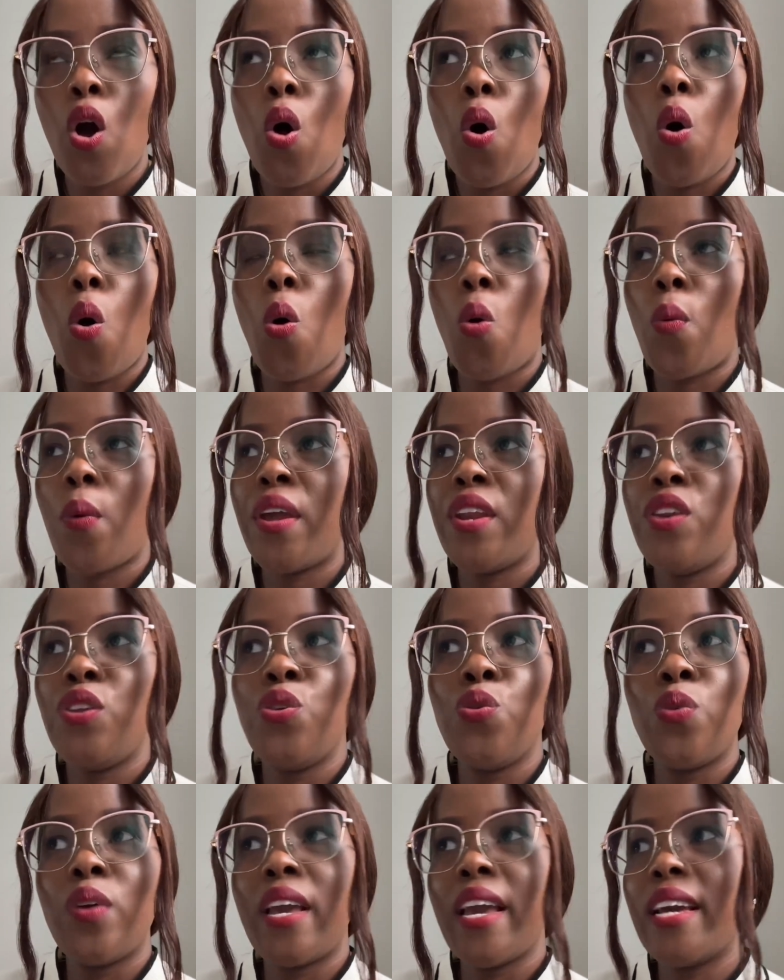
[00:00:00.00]
or when
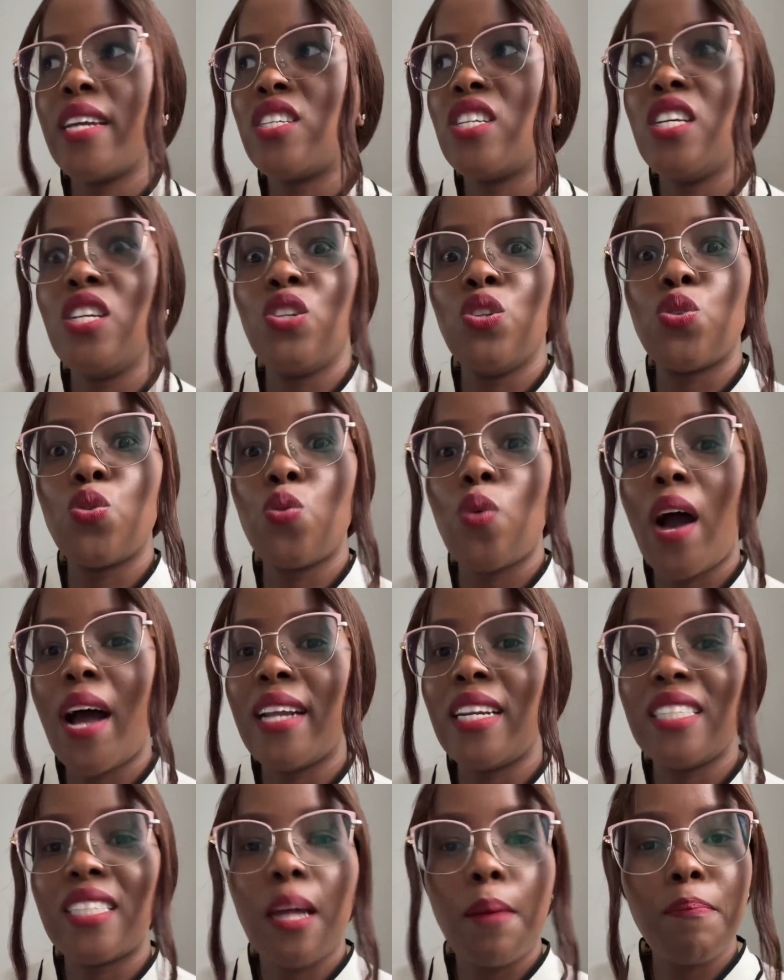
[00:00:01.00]
you get into a
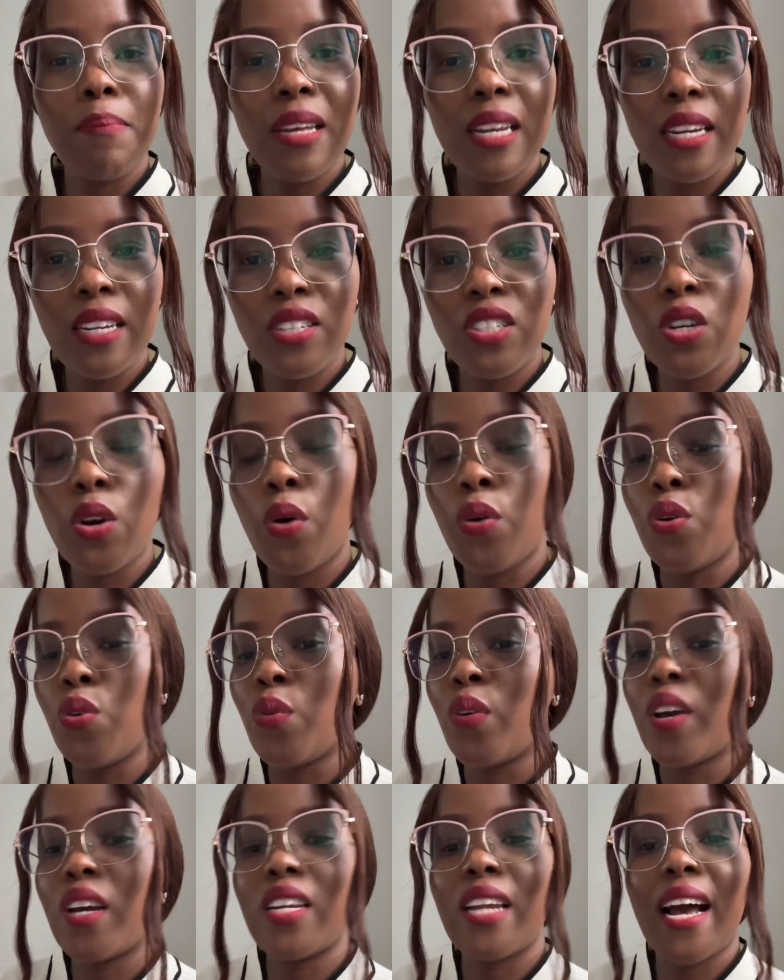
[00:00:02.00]
disability or you
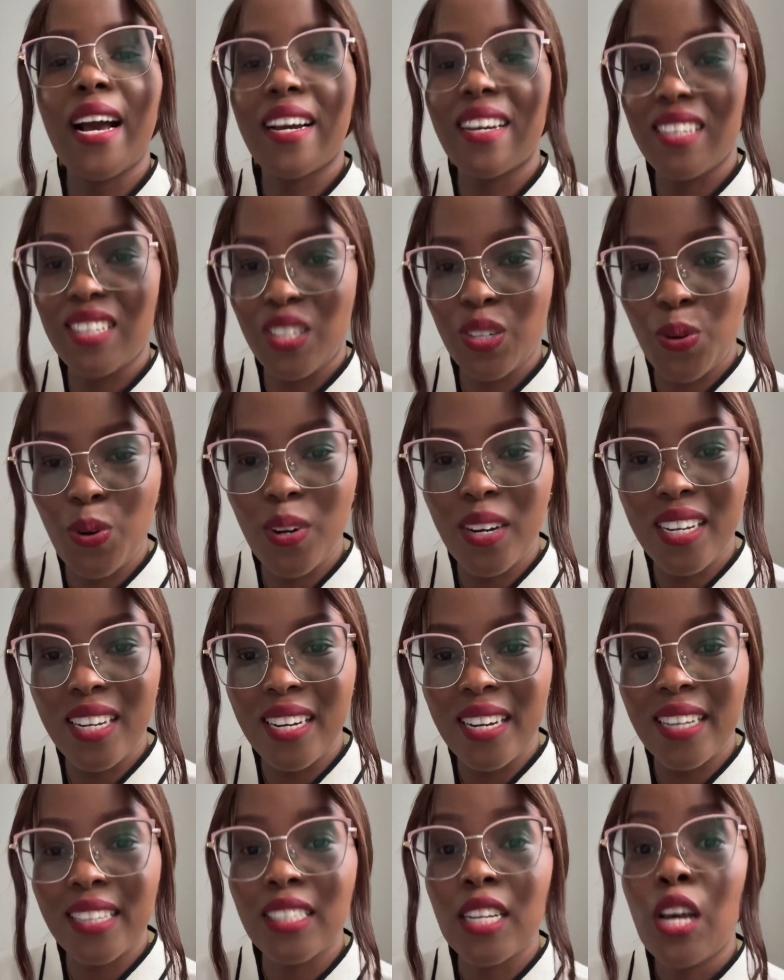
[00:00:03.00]
get a critical
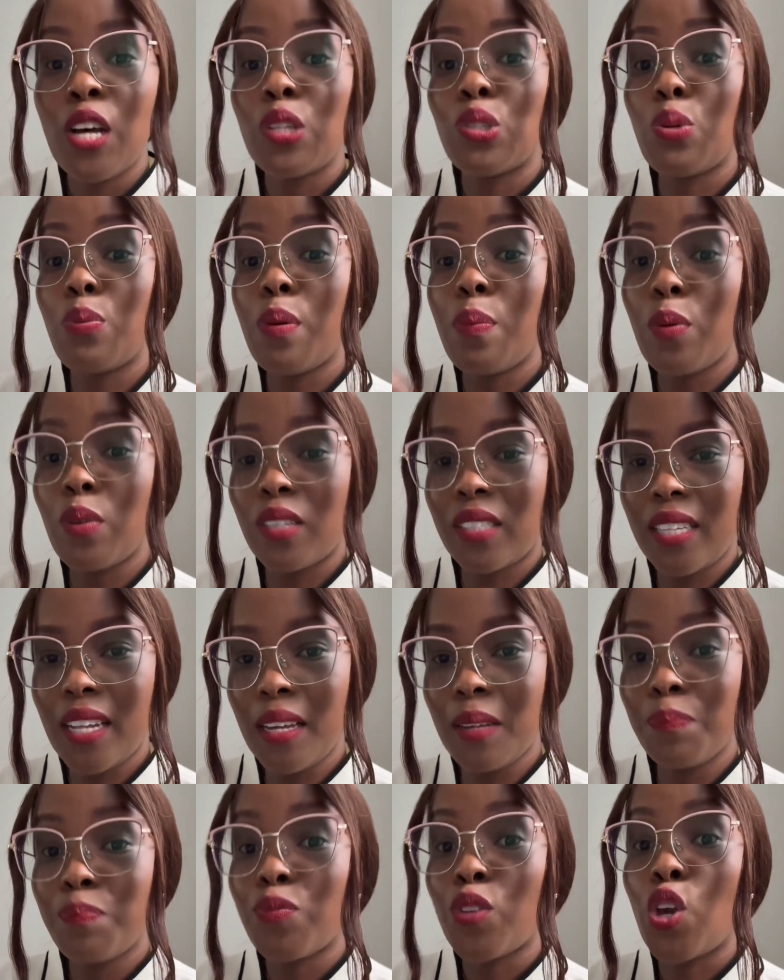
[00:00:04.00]
illness. So people
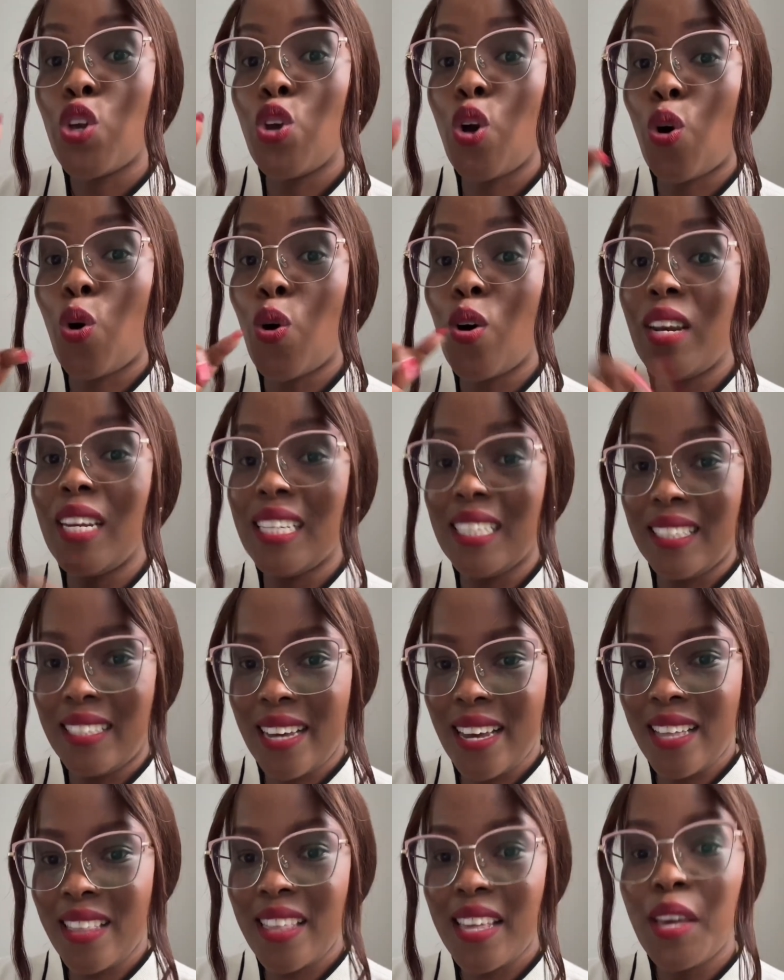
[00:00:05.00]
say you're calling
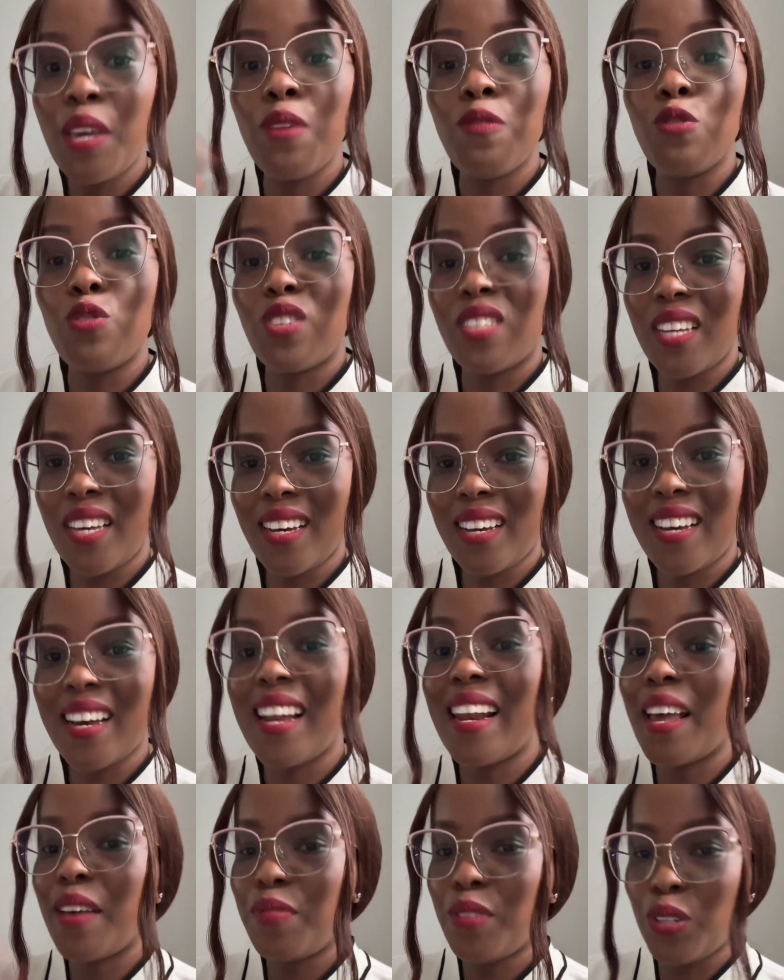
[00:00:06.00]
death if you take
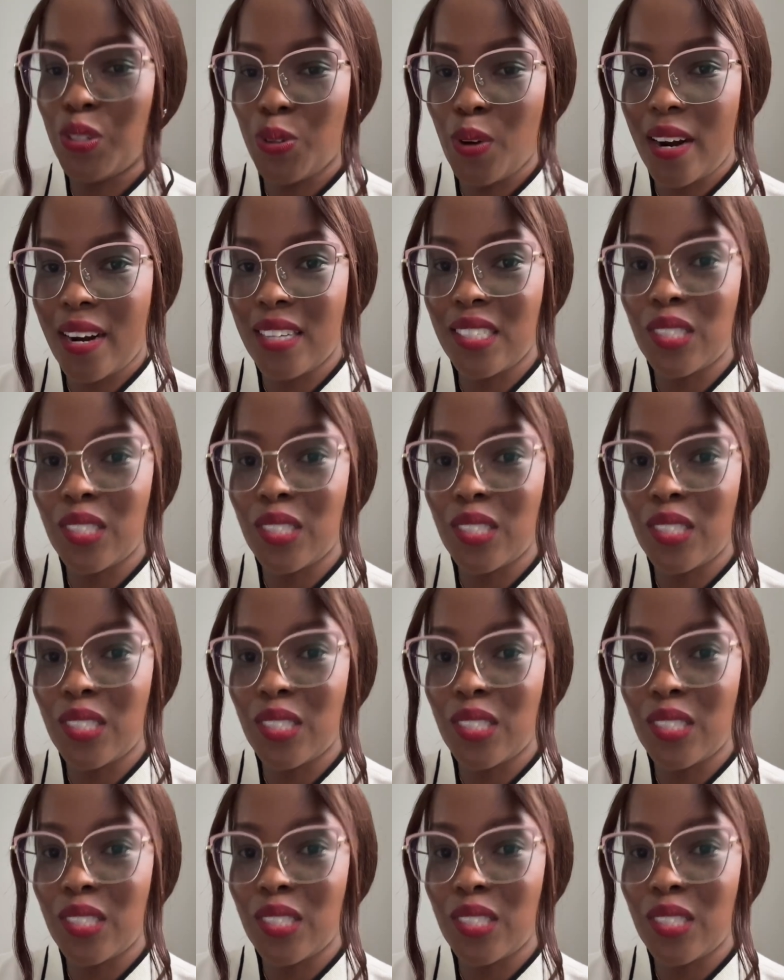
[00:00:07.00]
life insurance.